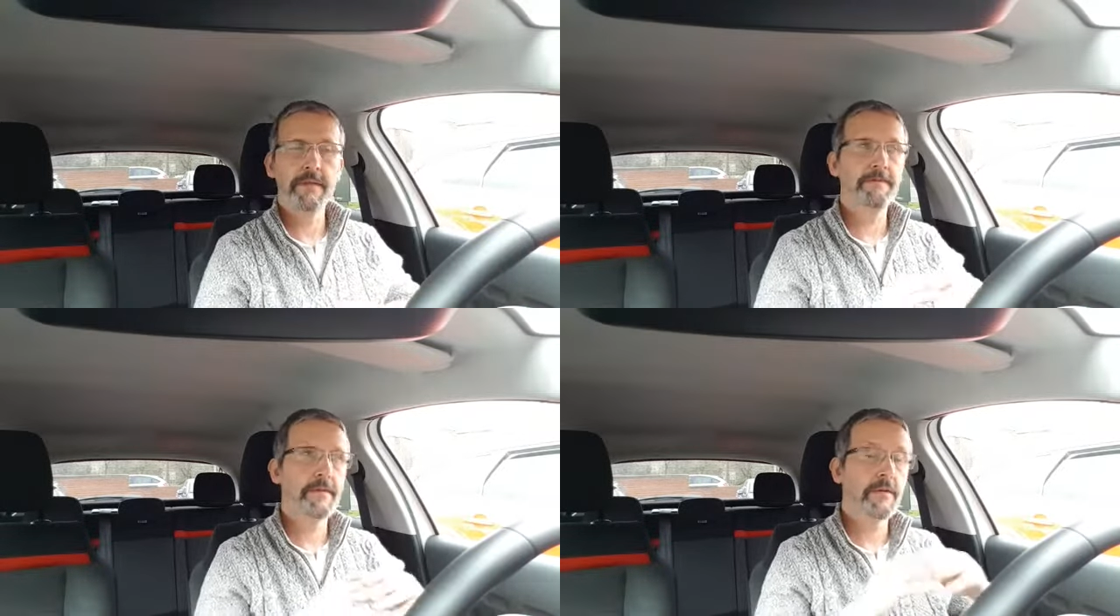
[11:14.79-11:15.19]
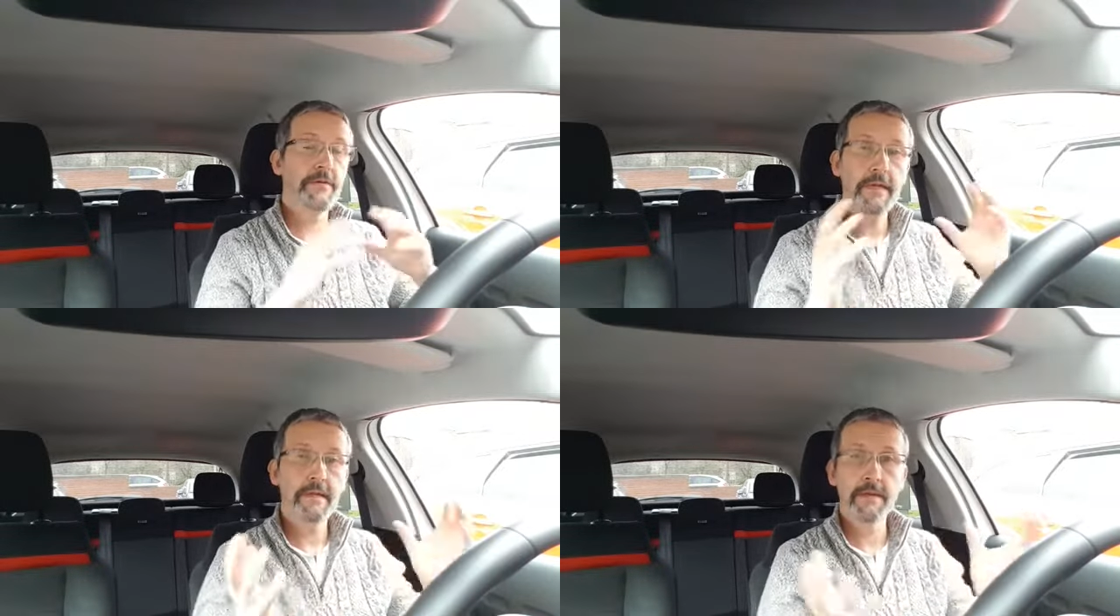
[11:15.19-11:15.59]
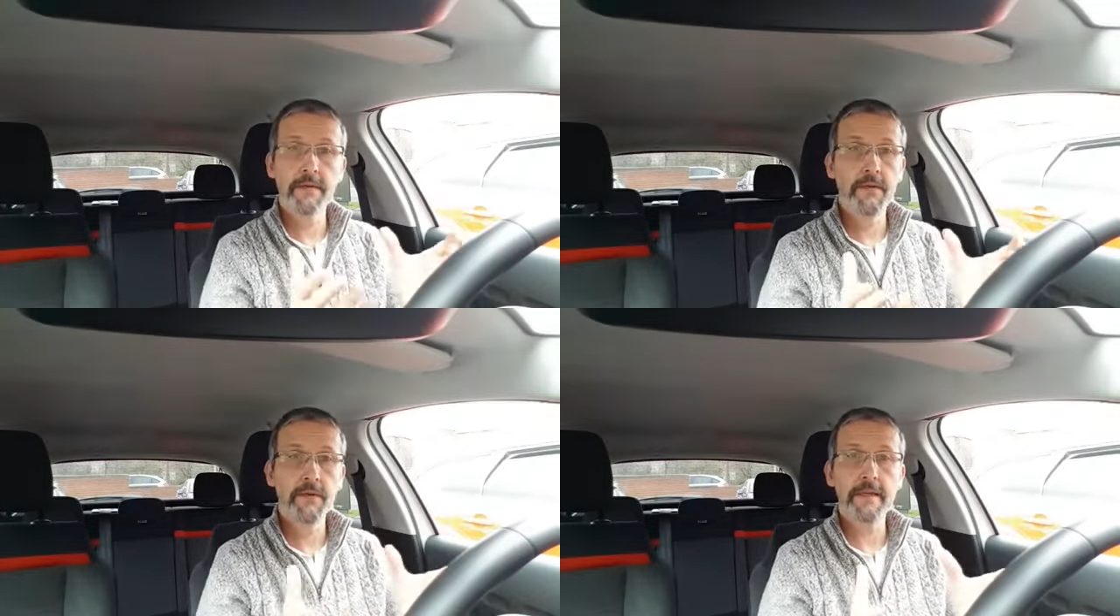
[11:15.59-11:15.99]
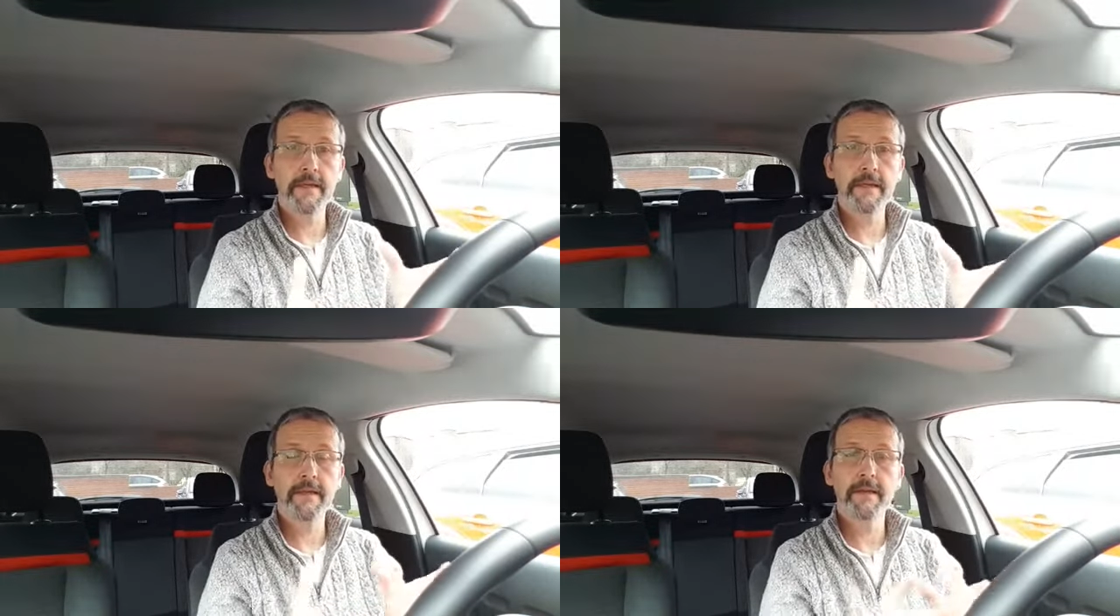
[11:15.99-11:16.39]
They've created a new
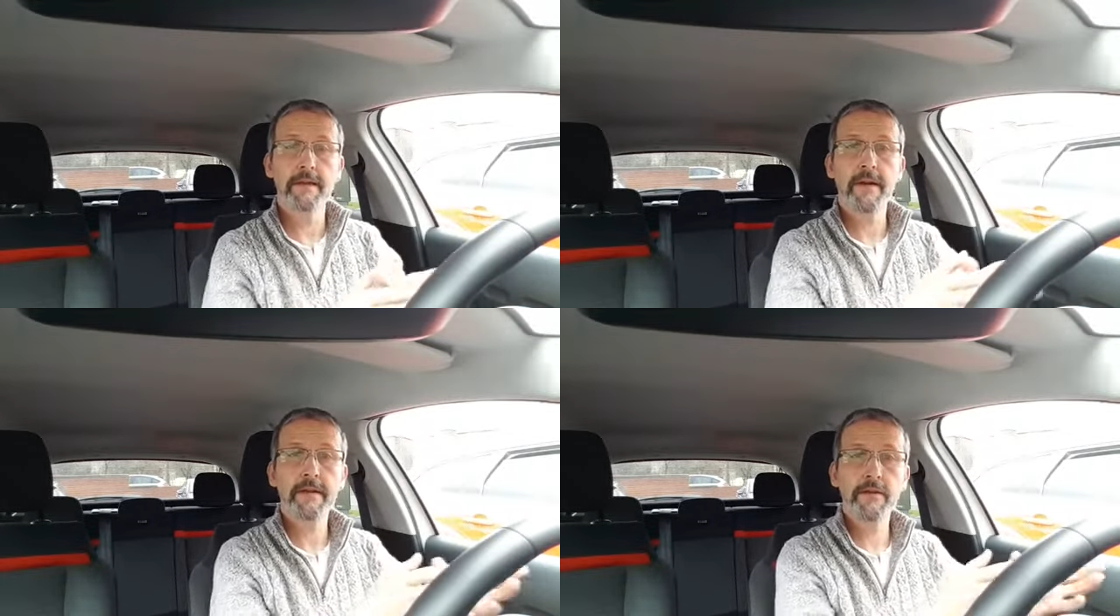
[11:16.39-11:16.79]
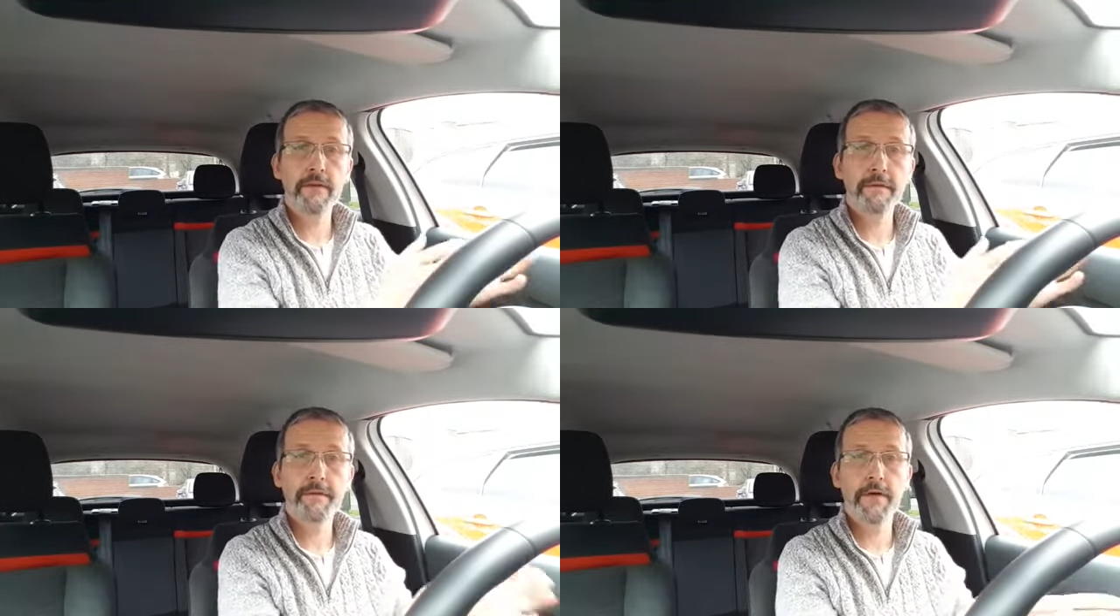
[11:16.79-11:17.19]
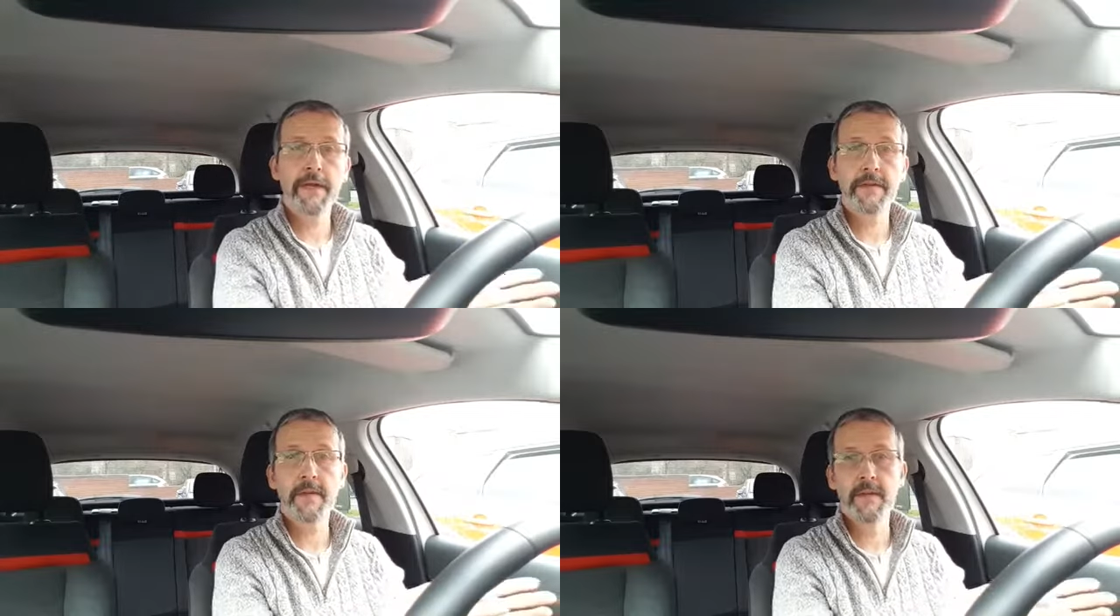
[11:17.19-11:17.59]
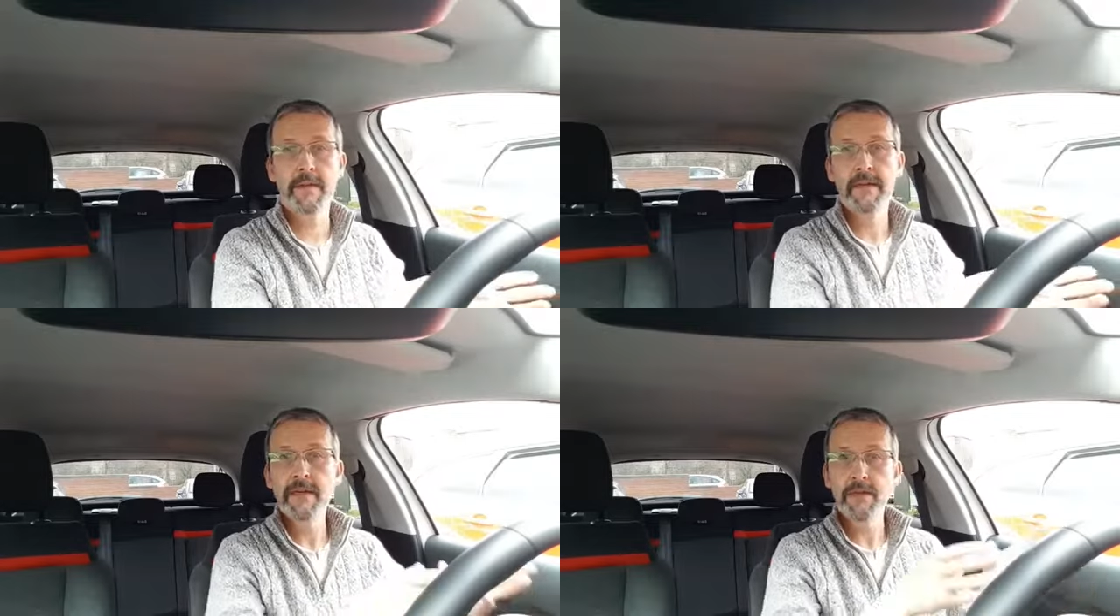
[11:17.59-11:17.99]
identity. They're actually
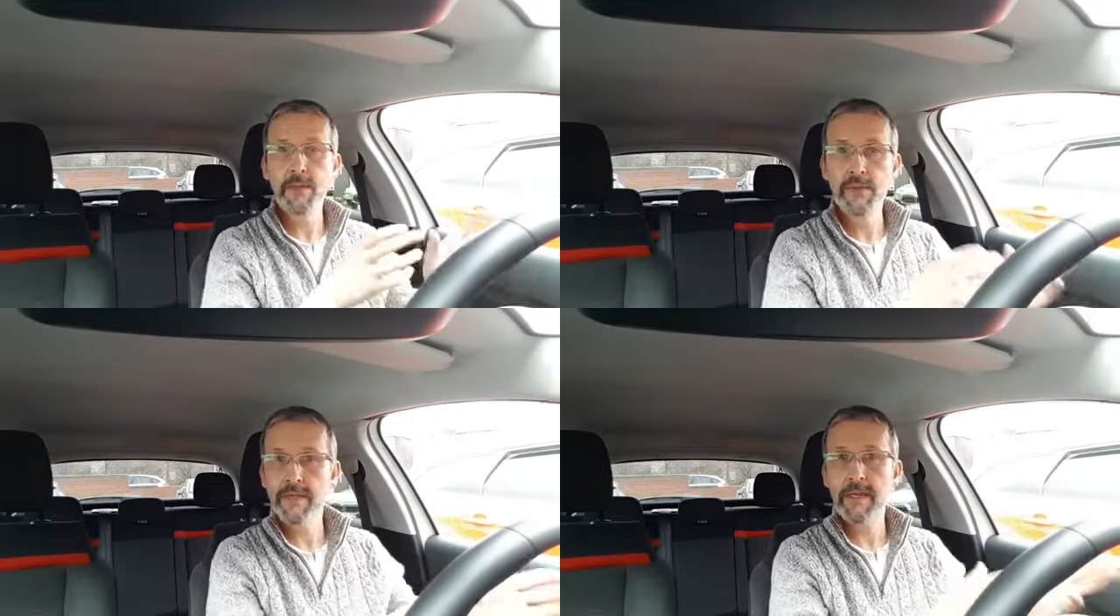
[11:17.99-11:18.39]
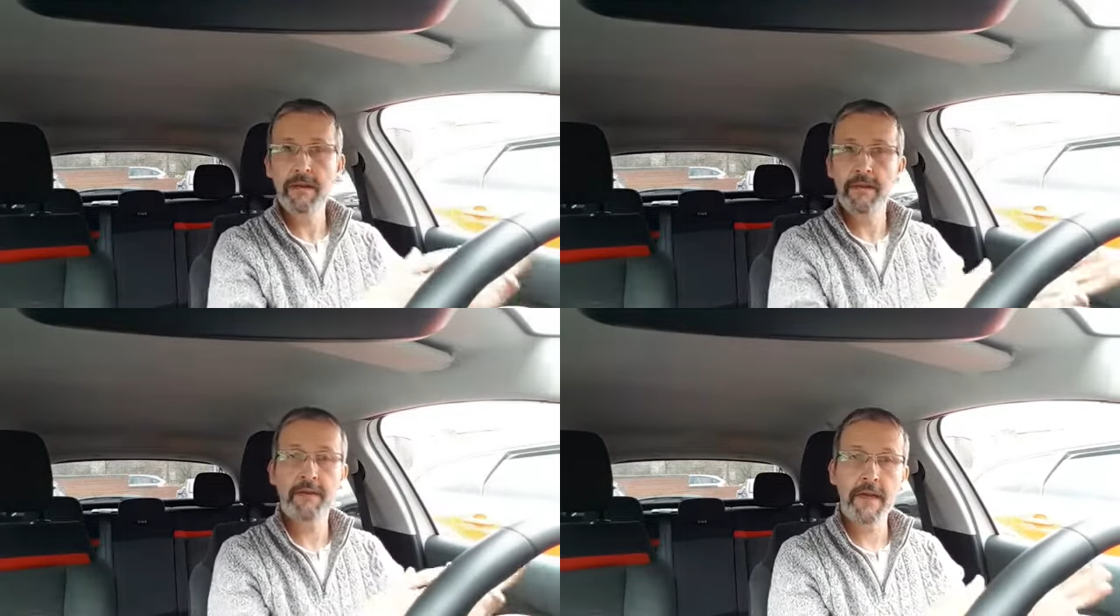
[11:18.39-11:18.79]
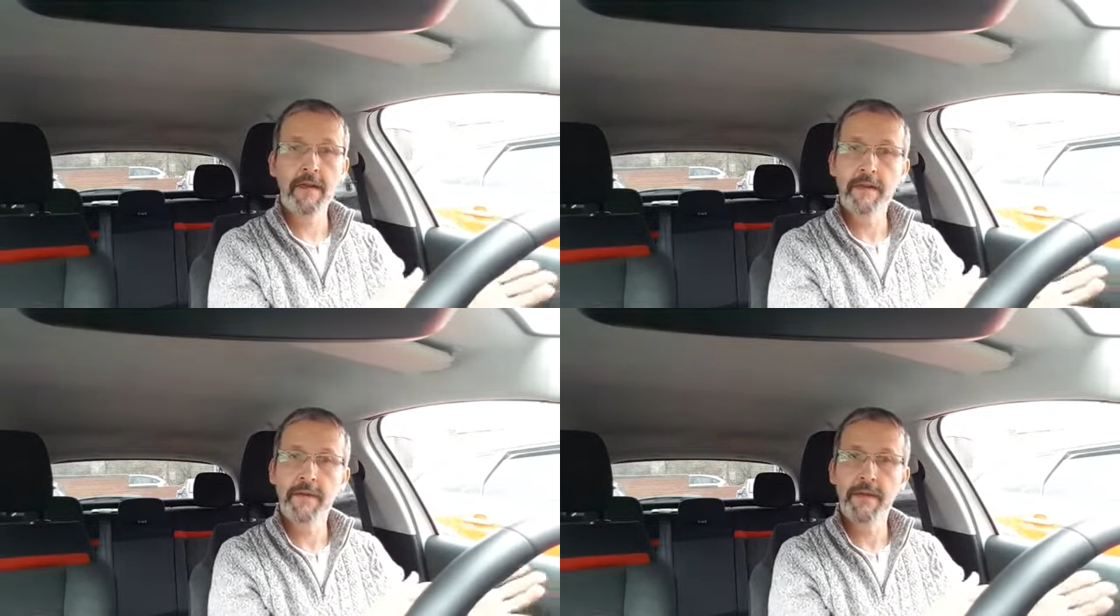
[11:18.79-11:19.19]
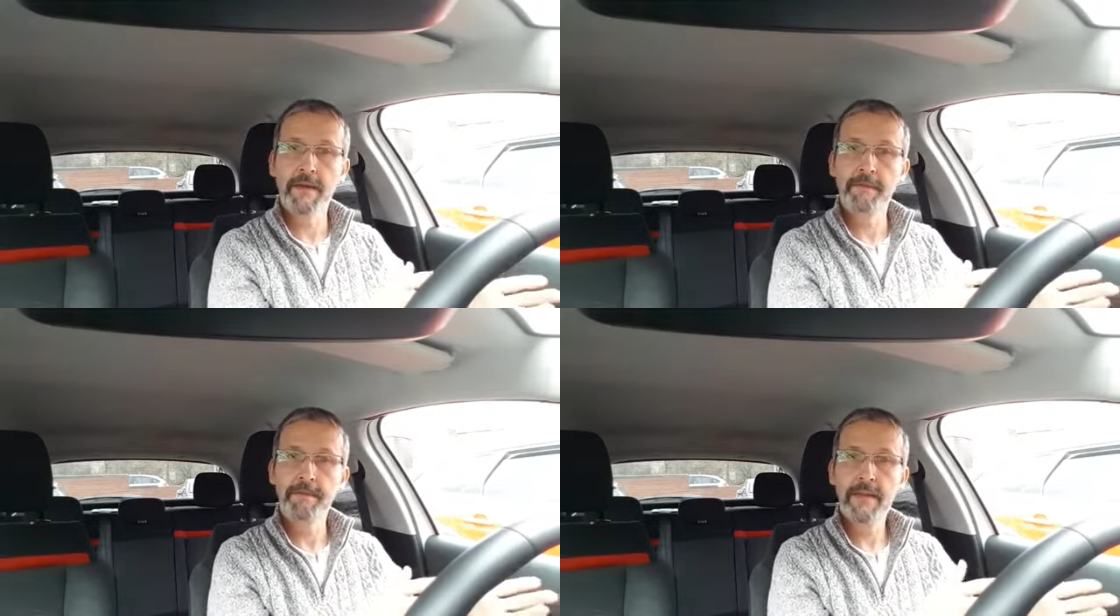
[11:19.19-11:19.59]
frightened to say they're English now,